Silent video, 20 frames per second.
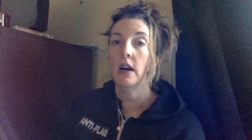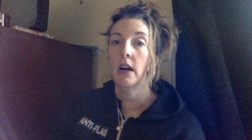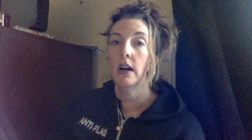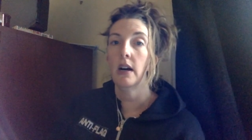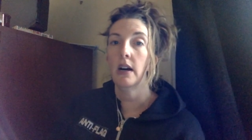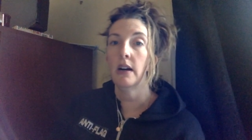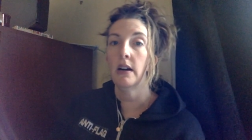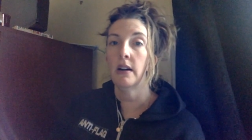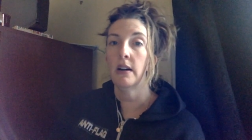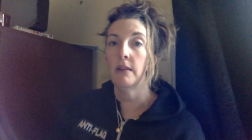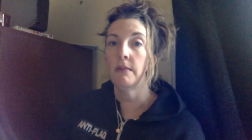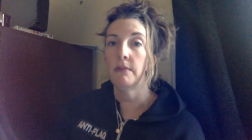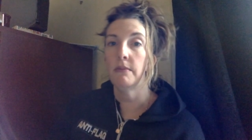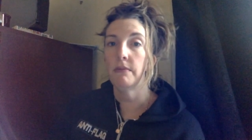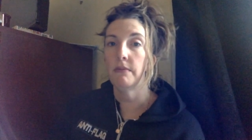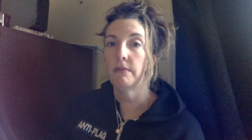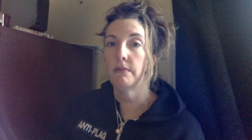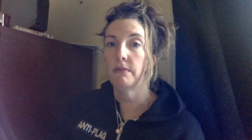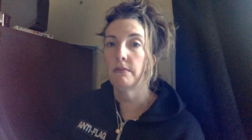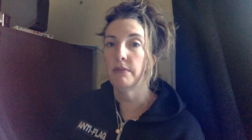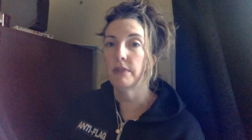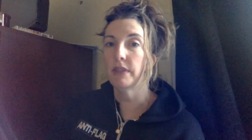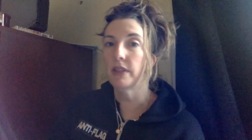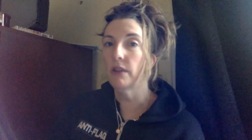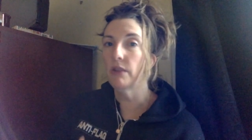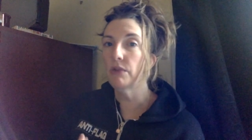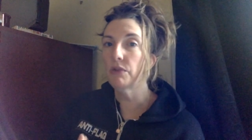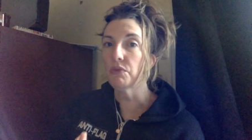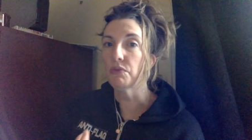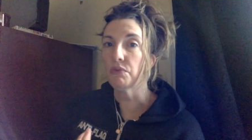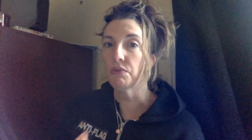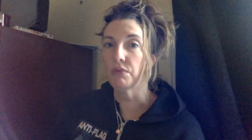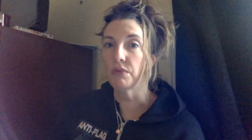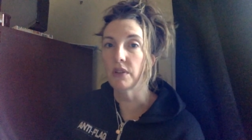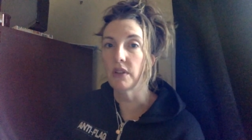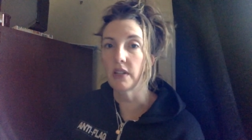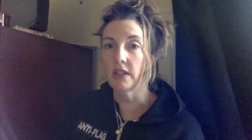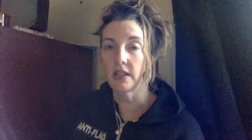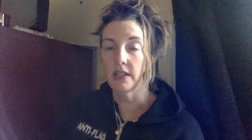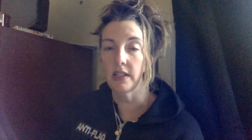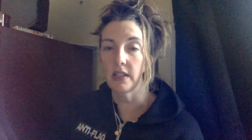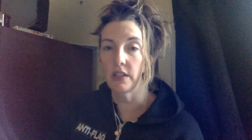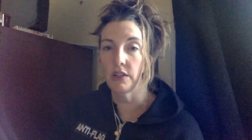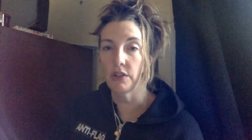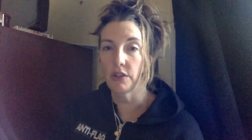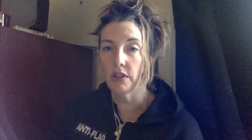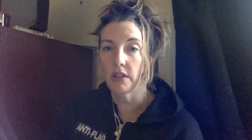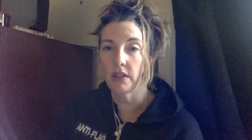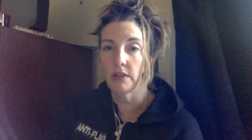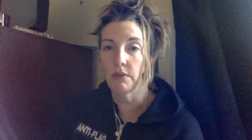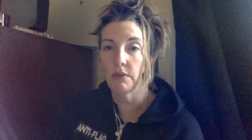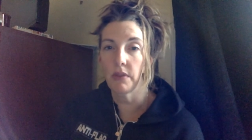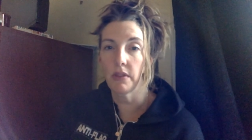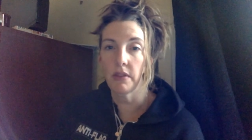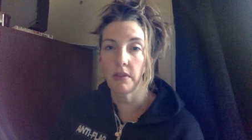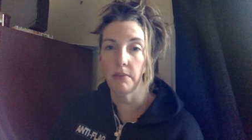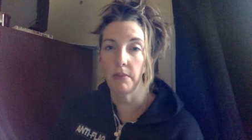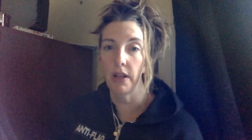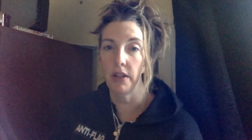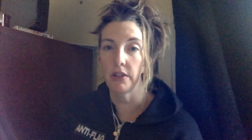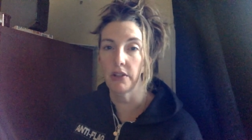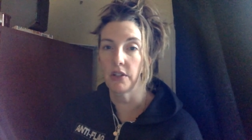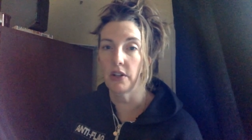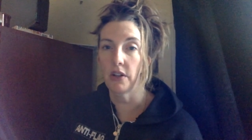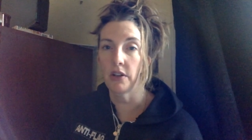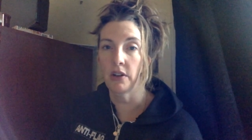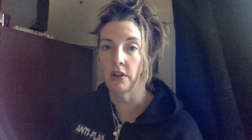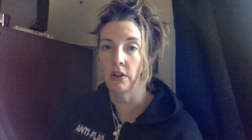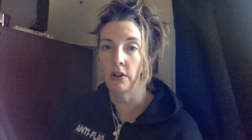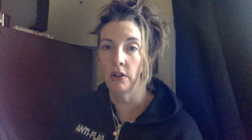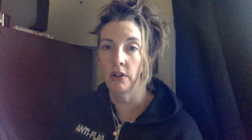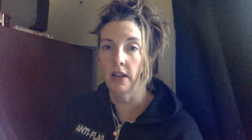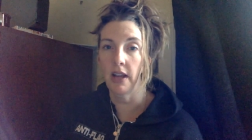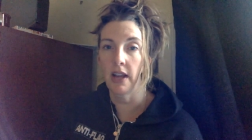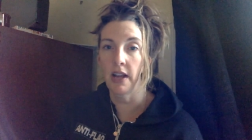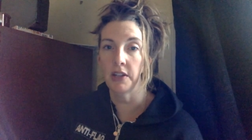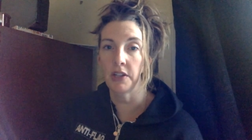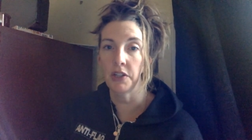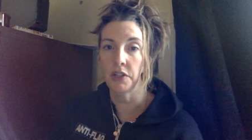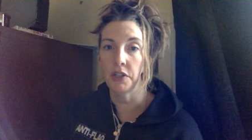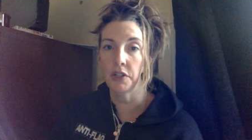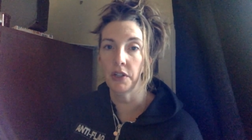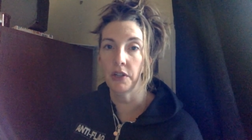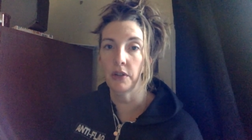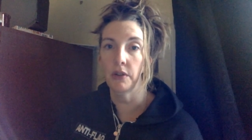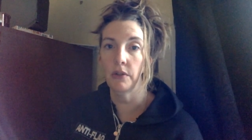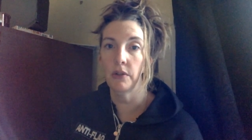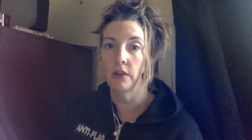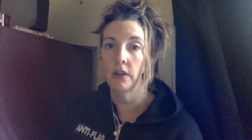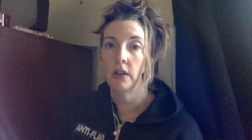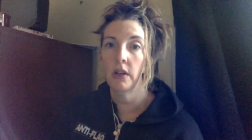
But that was really essentially with the belladonna all I had to do.